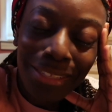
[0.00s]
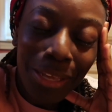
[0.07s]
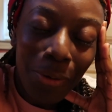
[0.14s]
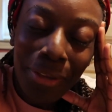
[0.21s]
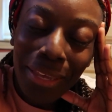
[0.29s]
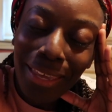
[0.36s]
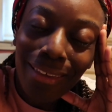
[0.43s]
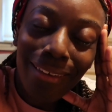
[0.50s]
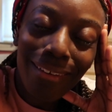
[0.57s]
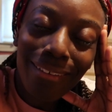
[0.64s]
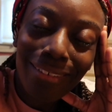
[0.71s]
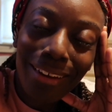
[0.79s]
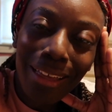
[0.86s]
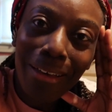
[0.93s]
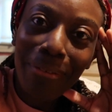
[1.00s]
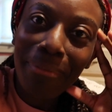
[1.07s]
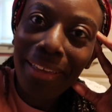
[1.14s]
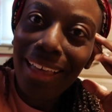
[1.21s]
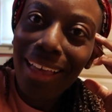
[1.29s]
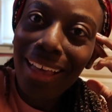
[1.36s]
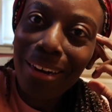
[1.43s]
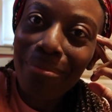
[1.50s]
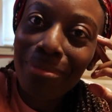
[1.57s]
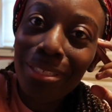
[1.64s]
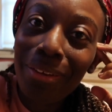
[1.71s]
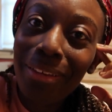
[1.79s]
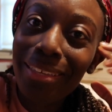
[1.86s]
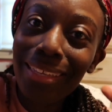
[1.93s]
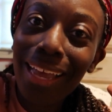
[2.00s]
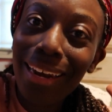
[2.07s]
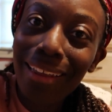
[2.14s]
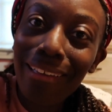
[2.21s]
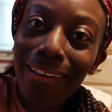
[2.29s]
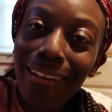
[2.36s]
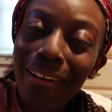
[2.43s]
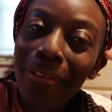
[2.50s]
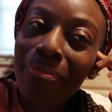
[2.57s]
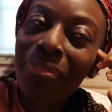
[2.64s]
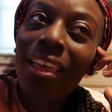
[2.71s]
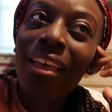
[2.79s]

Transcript: So cute. Oh my god, I'm so excited, y'all.